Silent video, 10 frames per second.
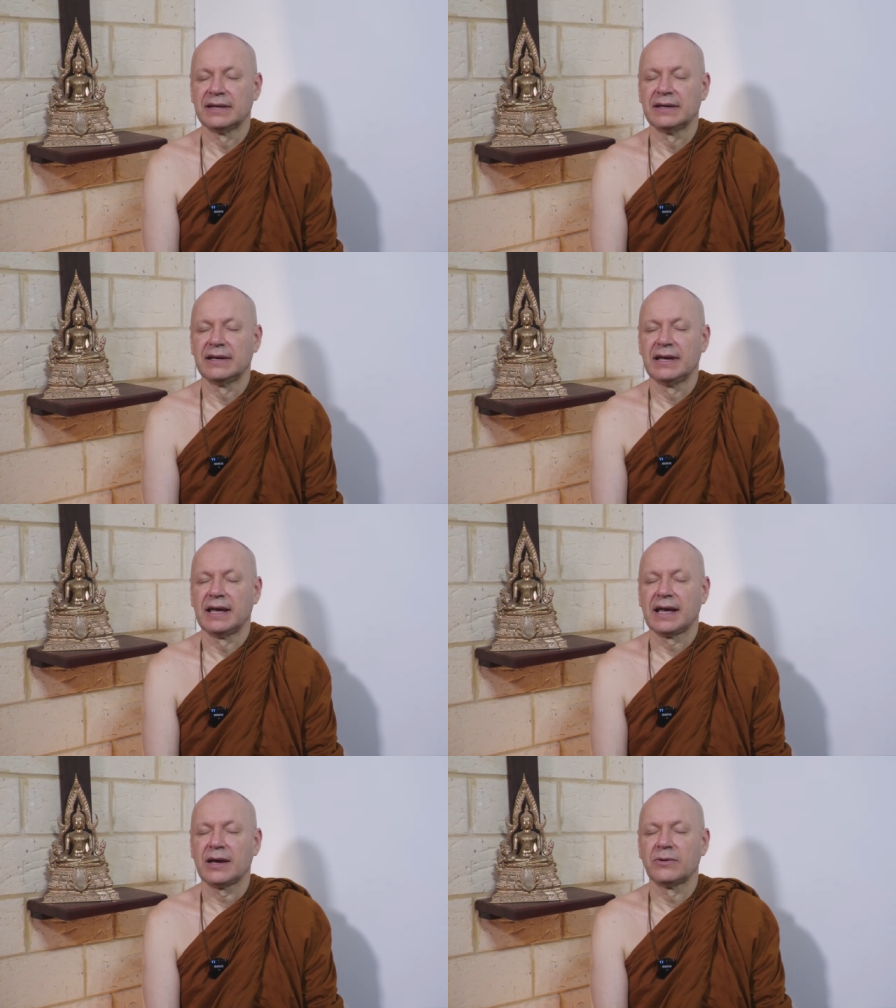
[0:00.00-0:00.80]
Uh,
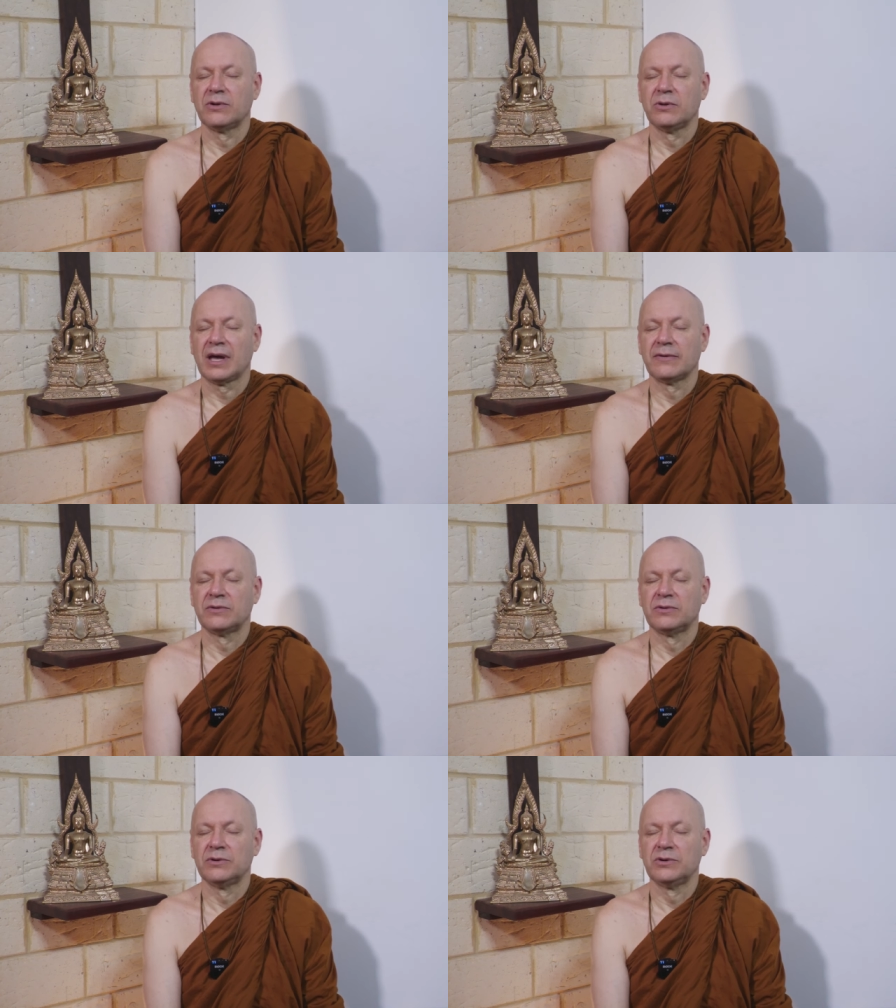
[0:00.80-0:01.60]
how do you have
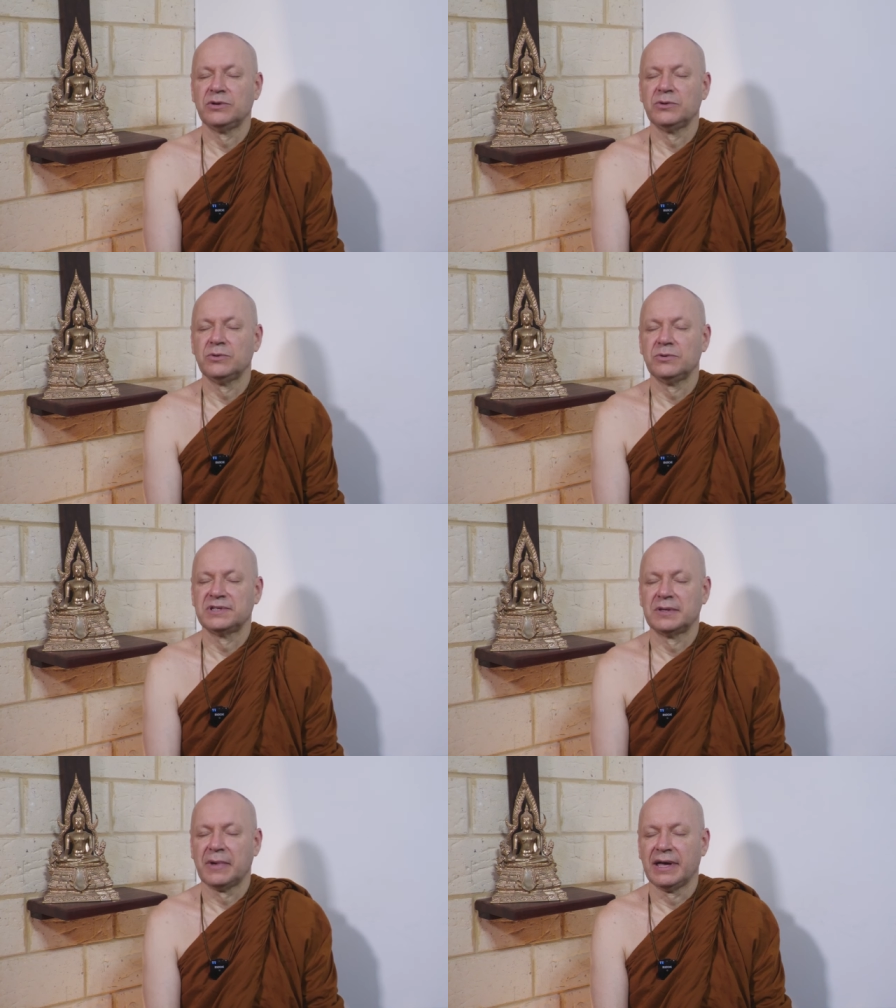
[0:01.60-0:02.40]
to
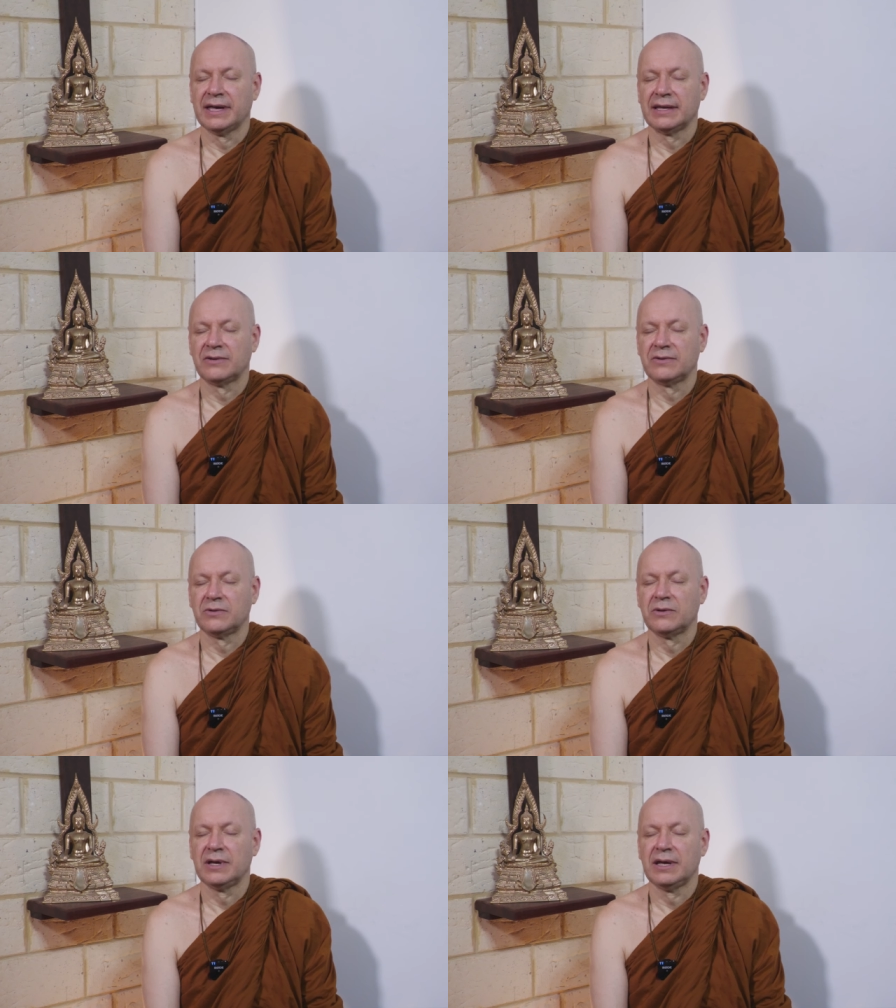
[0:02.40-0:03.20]
use the mind
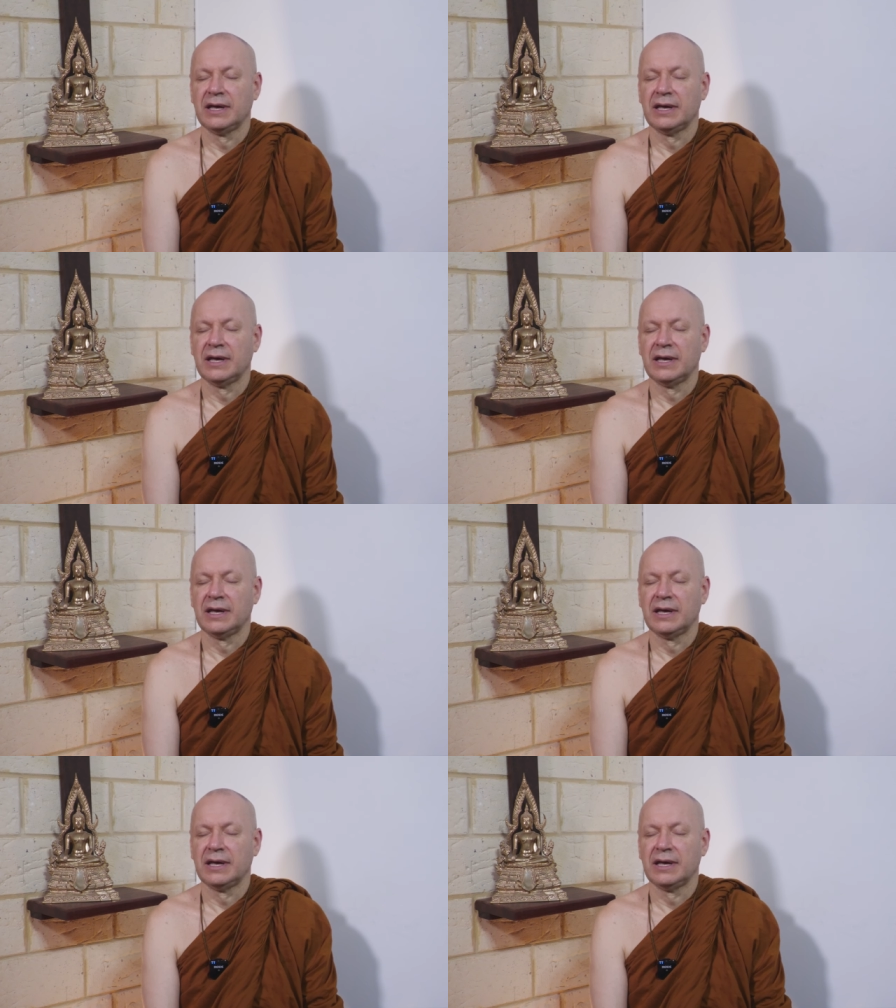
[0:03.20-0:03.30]
to